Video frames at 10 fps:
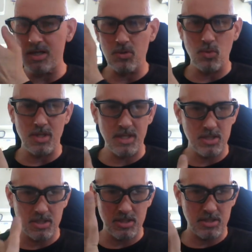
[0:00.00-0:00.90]
in
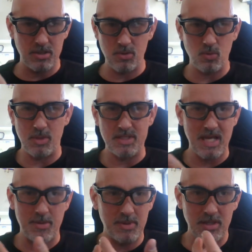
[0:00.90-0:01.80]
relation to what's
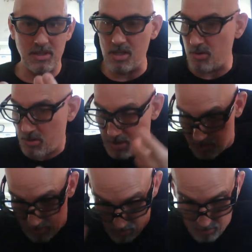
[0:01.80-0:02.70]
happening either in
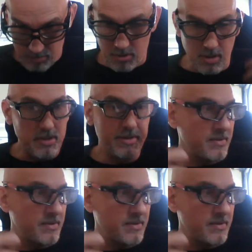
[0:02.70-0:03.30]
his own world,